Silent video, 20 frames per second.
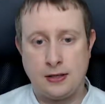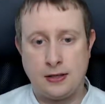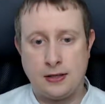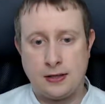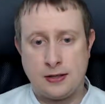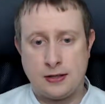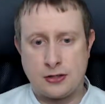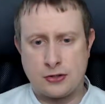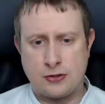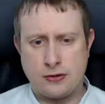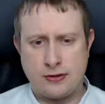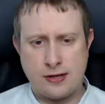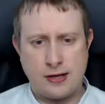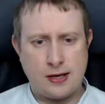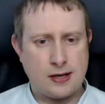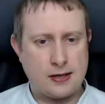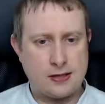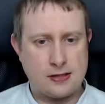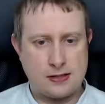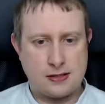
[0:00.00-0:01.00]
So I think
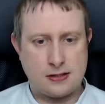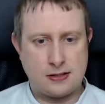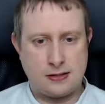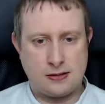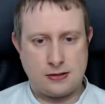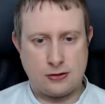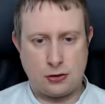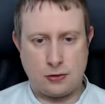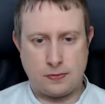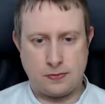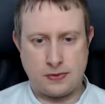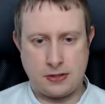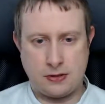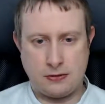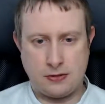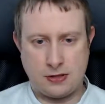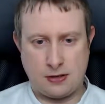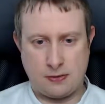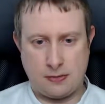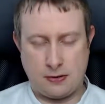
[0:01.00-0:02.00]
I topped
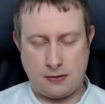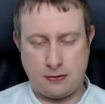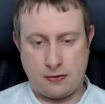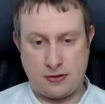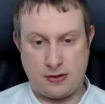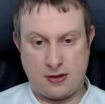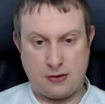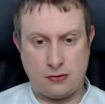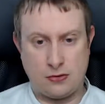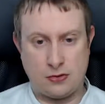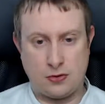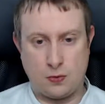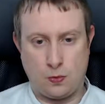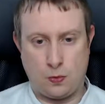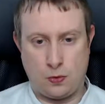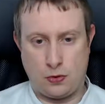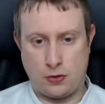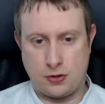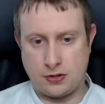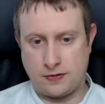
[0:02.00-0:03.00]
out at about 1000
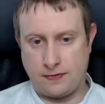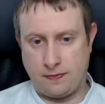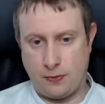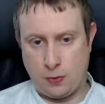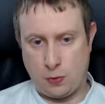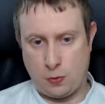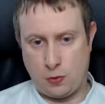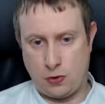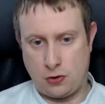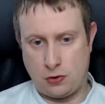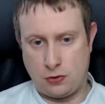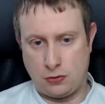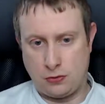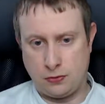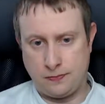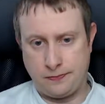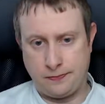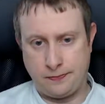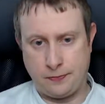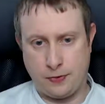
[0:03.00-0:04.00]
watts from the wall
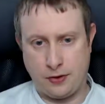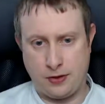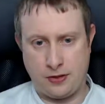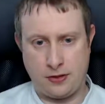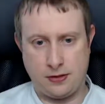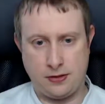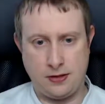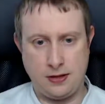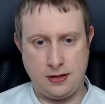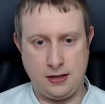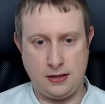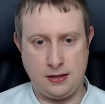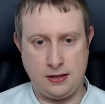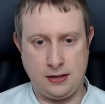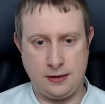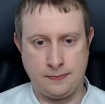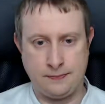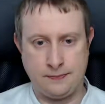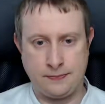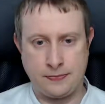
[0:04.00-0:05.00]
with the
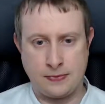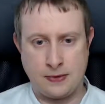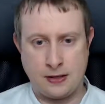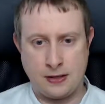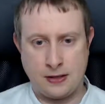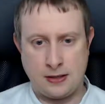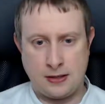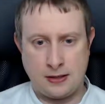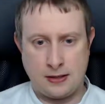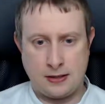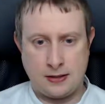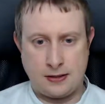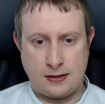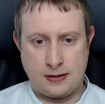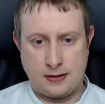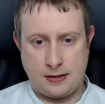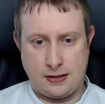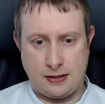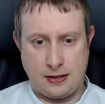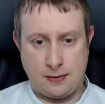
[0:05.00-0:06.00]

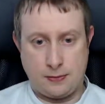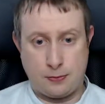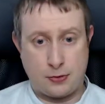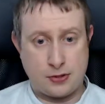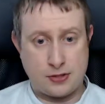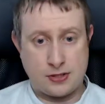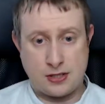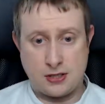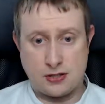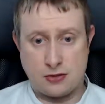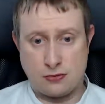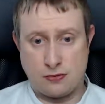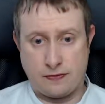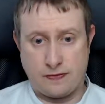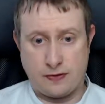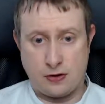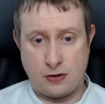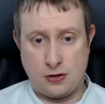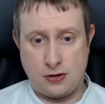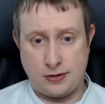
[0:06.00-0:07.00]
processor
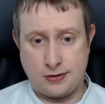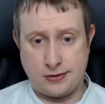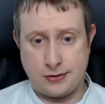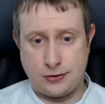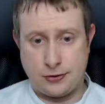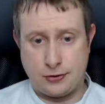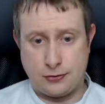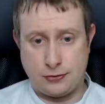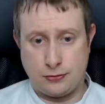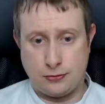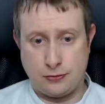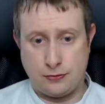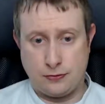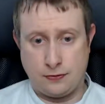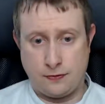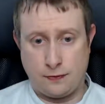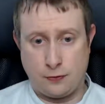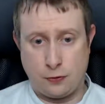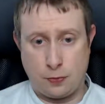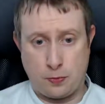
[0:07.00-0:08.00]
overclocked to
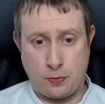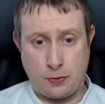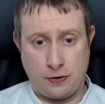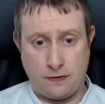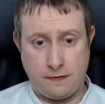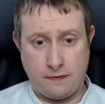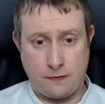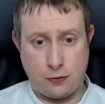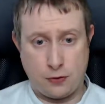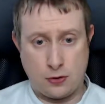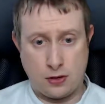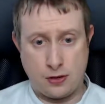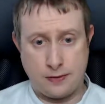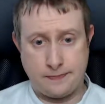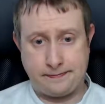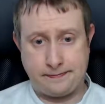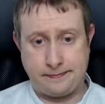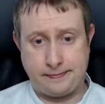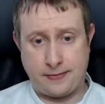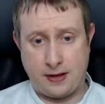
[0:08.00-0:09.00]
4.4
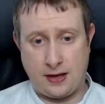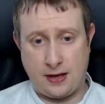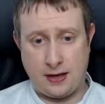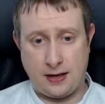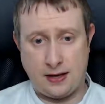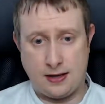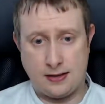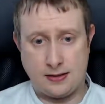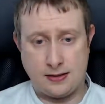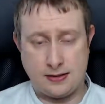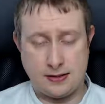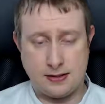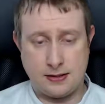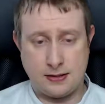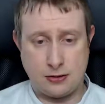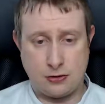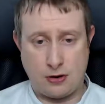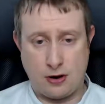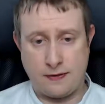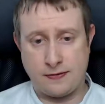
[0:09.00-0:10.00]
and the
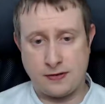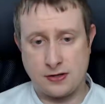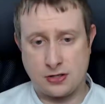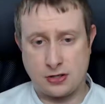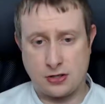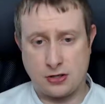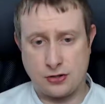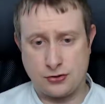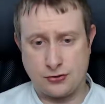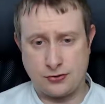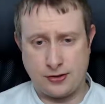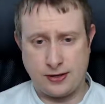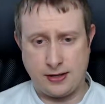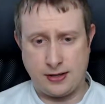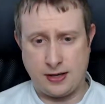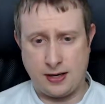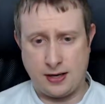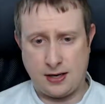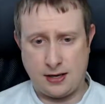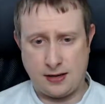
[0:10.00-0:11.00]
graphics card running
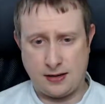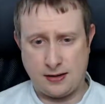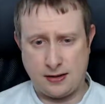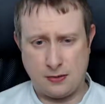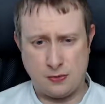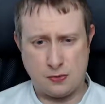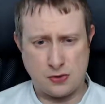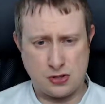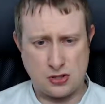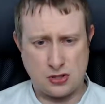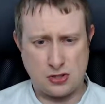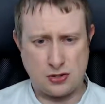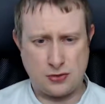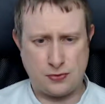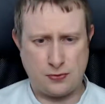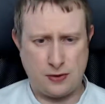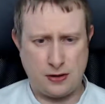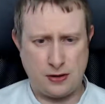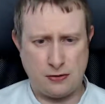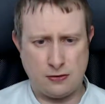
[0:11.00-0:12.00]
at, I think it was
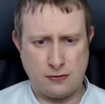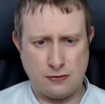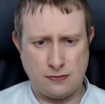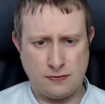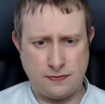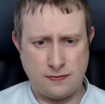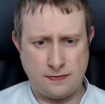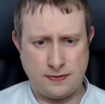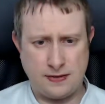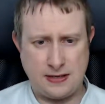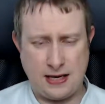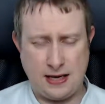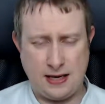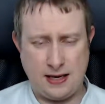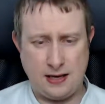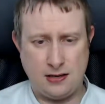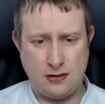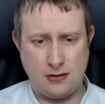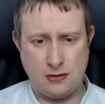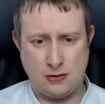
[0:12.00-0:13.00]

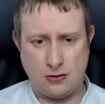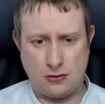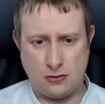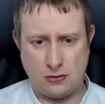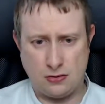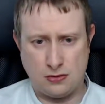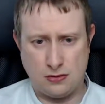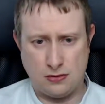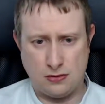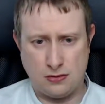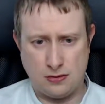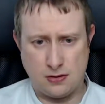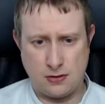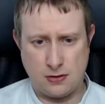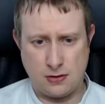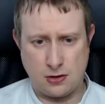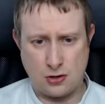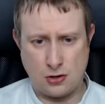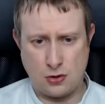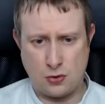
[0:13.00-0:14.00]
1210 on
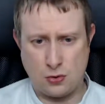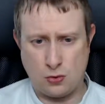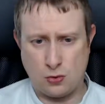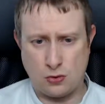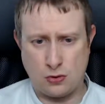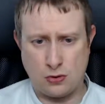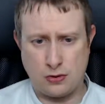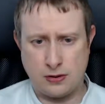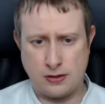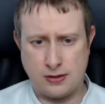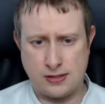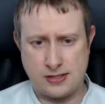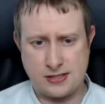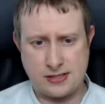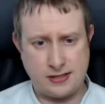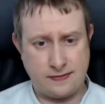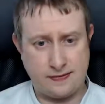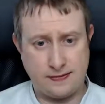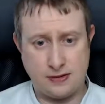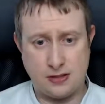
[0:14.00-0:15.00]
the core and
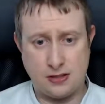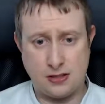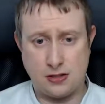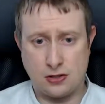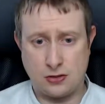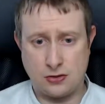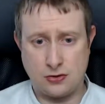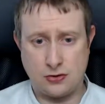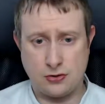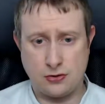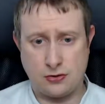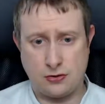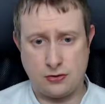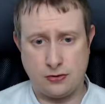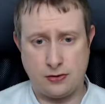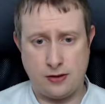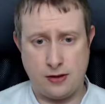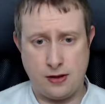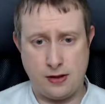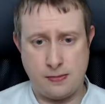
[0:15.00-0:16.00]
1700
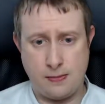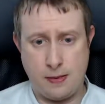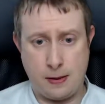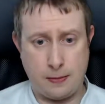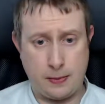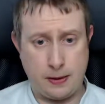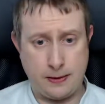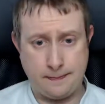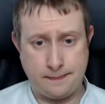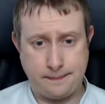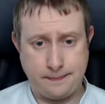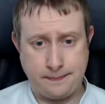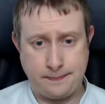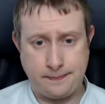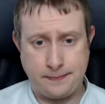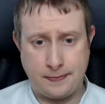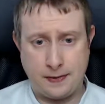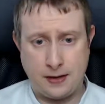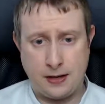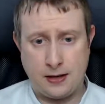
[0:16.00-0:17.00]
on the memory,
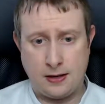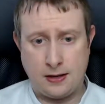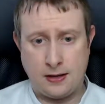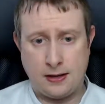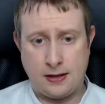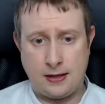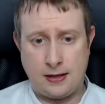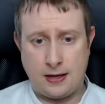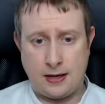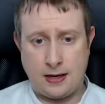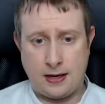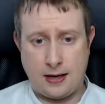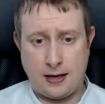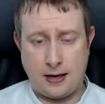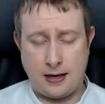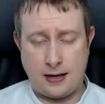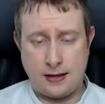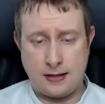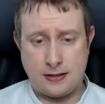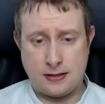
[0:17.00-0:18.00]

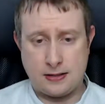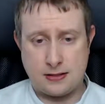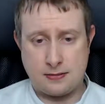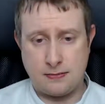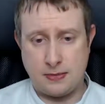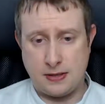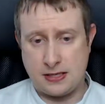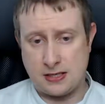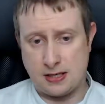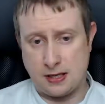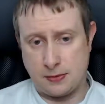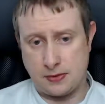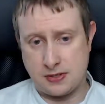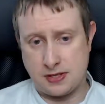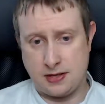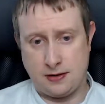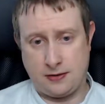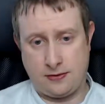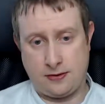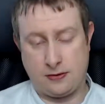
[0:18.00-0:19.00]
and basically it was
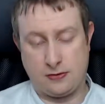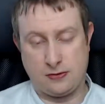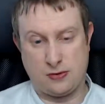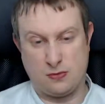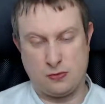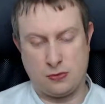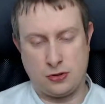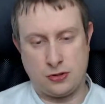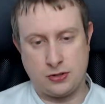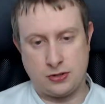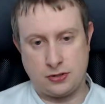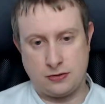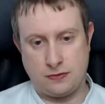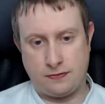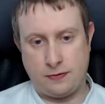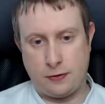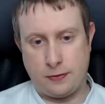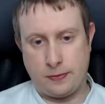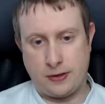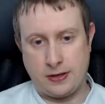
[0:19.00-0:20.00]
hitting 1000 watts
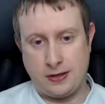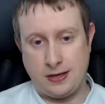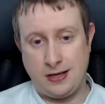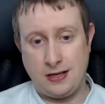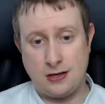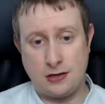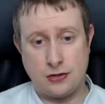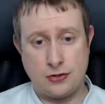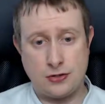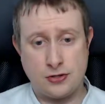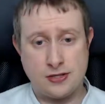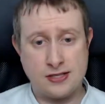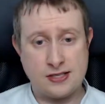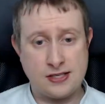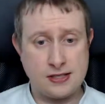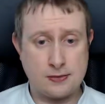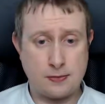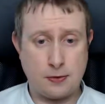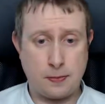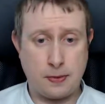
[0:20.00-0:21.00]
from an
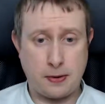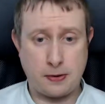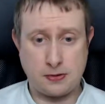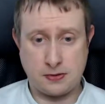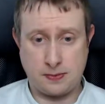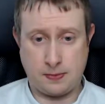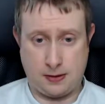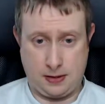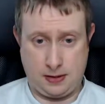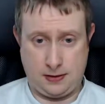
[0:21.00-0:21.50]
860 watt power supply